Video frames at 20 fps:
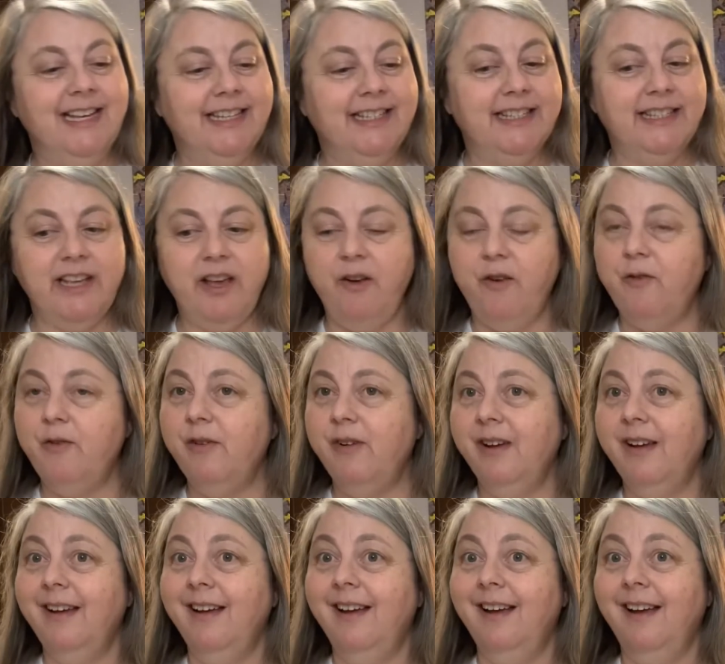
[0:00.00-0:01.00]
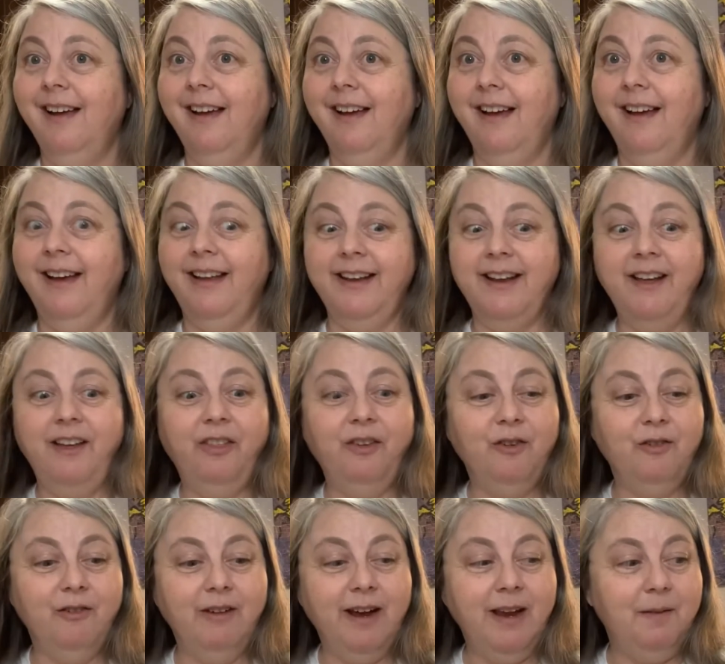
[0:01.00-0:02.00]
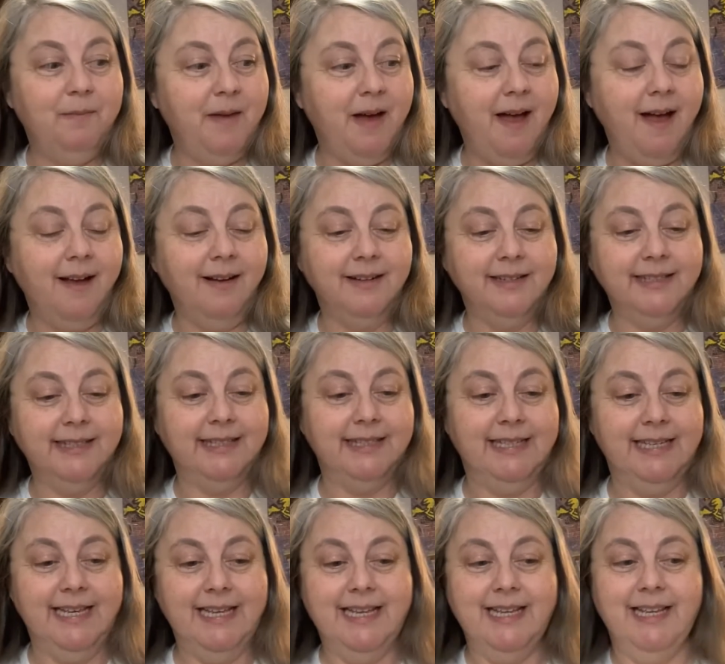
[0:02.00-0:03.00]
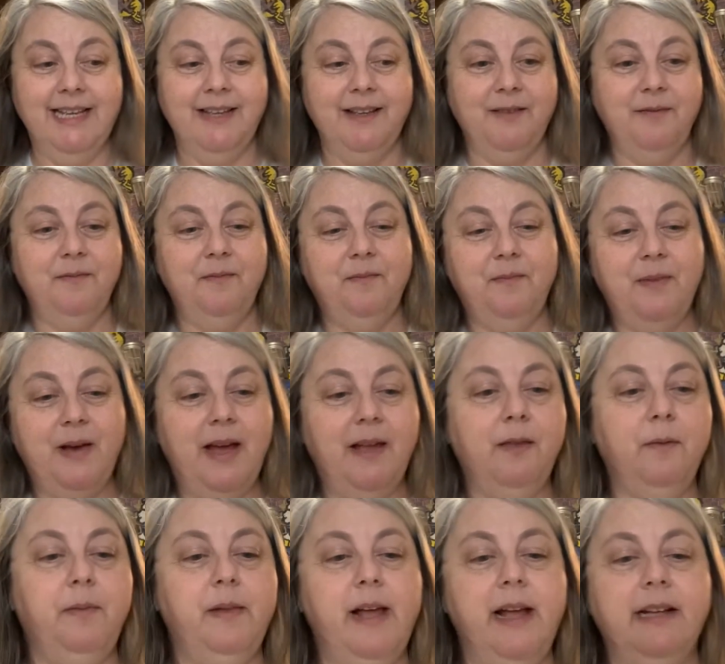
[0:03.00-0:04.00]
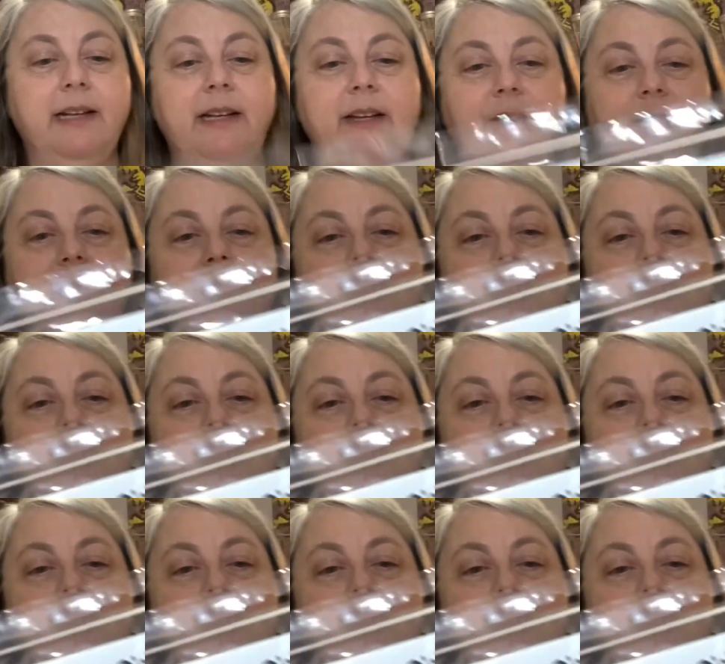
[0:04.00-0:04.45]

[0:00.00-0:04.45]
So, another great box by the Black Needle